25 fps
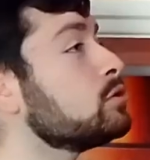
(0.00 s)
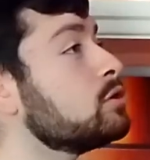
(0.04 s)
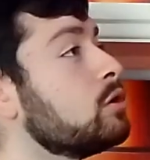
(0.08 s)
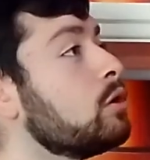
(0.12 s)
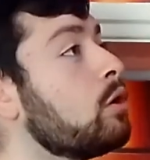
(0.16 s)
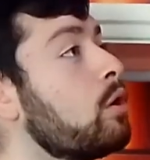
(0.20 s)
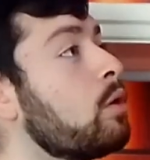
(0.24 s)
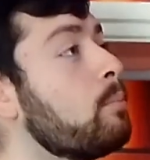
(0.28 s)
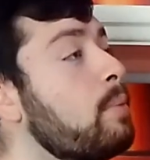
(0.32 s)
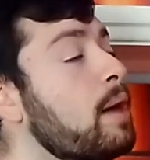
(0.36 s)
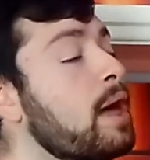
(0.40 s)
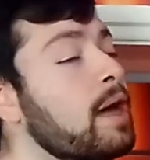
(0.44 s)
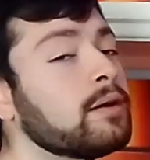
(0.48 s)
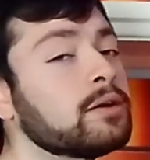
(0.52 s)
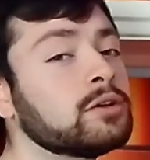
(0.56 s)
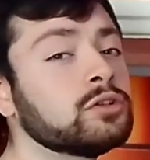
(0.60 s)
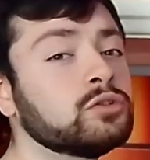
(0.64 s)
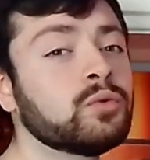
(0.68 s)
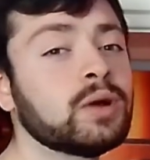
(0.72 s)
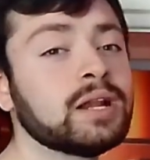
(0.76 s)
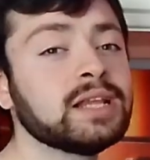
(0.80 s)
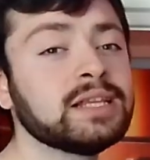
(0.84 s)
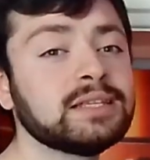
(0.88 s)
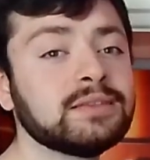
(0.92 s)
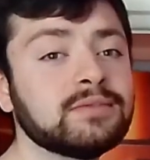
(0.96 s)
looks a lot better
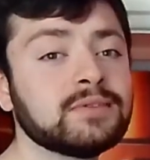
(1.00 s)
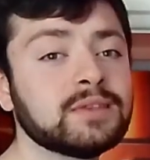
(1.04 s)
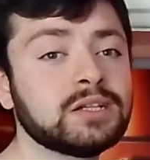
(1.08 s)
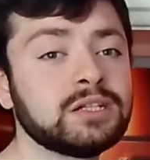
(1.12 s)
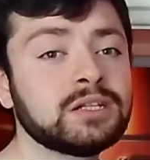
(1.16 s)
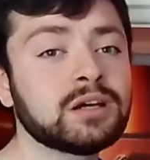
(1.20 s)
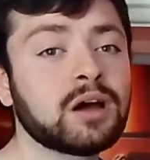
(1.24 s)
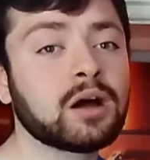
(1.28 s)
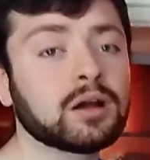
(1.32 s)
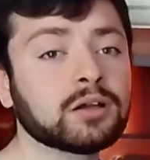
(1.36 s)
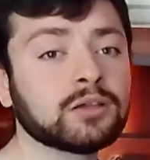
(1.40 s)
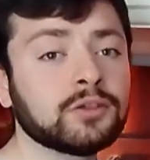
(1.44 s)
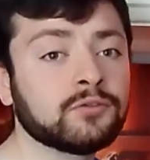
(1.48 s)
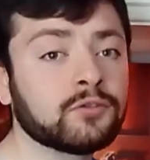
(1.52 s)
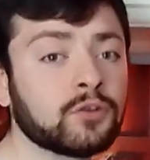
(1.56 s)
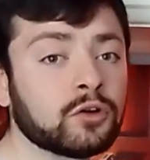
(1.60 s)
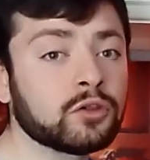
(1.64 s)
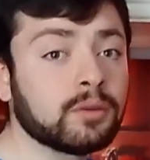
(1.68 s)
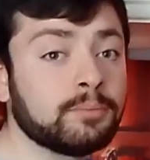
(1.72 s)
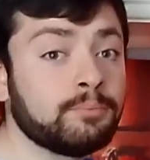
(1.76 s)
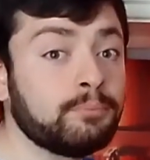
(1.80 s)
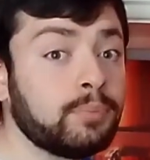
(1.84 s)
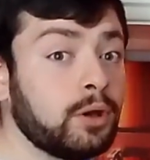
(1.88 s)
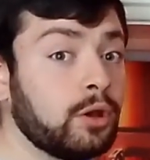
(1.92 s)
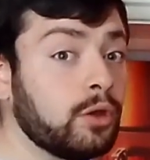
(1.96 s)
because when it's in the dark, you've
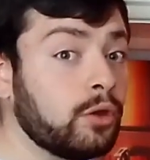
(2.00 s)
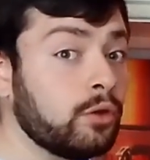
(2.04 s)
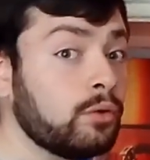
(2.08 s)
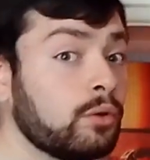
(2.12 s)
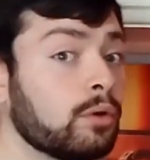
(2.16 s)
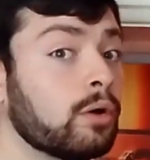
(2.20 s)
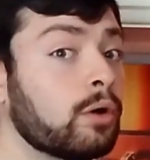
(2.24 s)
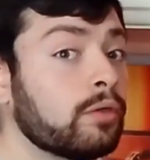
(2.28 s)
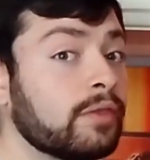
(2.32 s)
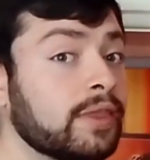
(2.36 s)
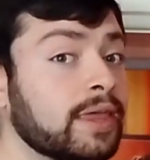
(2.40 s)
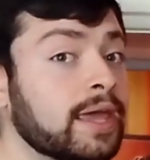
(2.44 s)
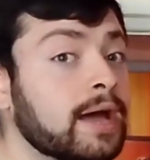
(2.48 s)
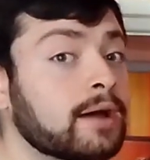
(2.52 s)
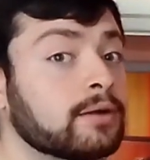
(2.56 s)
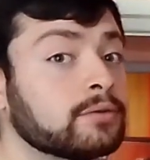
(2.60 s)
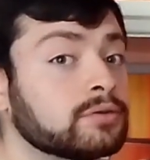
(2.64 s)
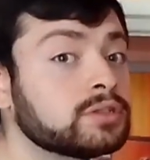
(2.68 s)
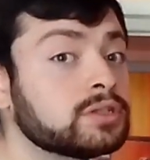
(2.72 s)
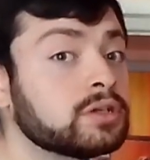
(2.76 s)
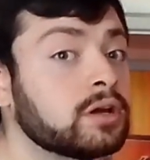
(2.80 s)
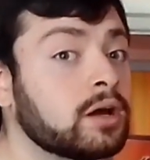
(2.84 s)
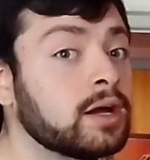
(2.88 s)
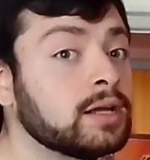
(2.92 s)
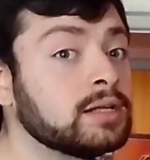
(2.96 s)
got the blue on the
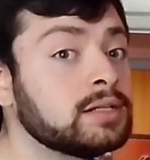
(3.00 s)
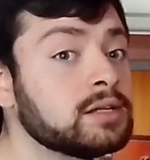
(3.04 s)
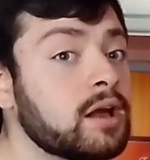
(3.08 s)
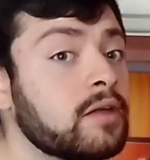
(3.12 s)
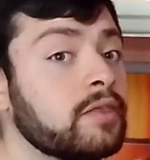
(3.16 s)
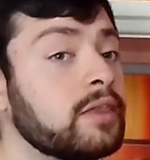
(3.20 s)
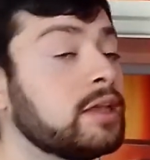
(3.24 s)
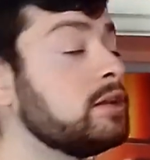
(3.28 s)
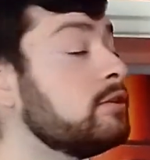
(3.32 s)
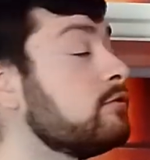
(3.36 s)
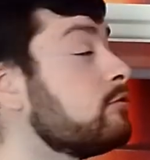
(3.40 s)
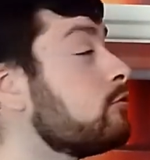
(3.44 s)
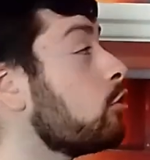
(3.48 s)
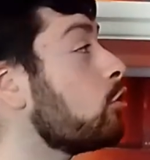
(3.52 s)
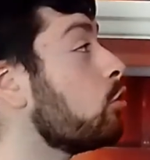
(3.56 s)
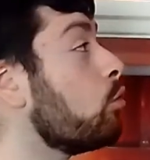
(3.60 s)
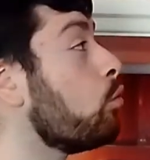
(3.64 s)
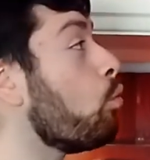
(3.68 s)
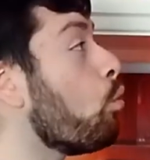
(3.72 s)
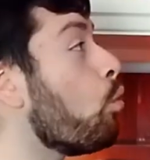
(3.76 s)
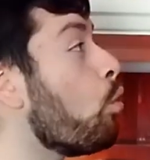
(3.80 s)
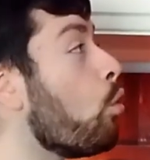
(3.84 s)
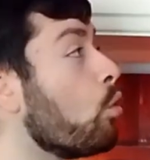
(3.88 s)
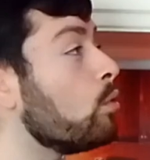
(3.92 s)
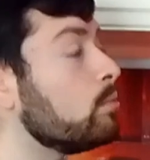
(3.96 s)
outside and then you've got
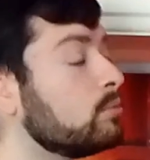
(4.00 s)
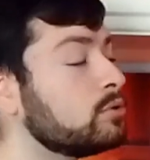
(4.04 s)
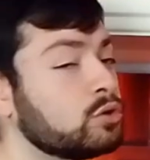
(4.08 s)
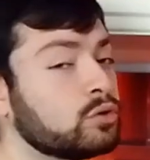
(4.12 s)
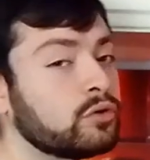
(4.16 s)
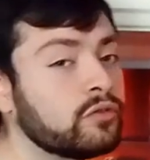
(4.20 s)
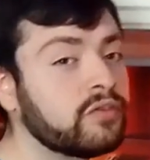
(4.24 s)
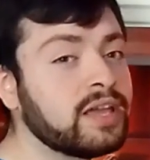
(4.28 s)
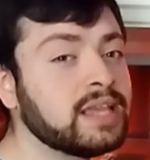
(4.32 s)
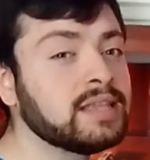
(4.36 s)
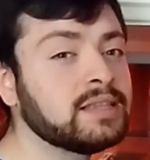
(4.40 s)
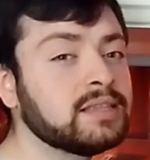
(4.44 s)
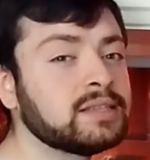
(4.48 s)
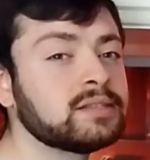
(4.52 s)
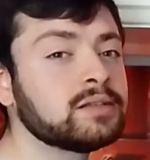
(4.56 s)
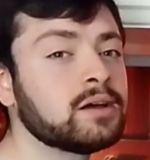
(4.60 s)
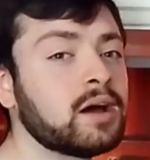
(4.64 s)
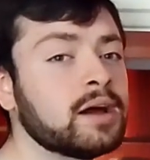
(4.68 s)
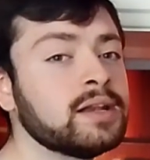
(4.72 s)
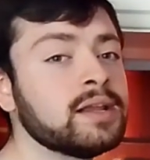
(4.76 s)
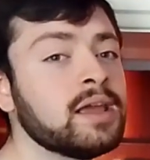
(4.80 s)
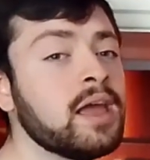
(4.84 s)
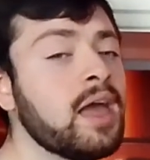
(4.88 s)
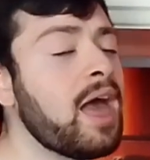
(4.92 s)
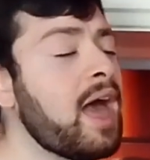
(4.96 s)
the warm sort of
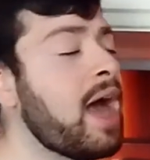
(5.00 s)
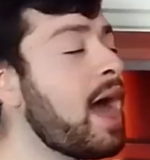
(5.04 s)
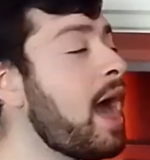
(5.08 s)
inside.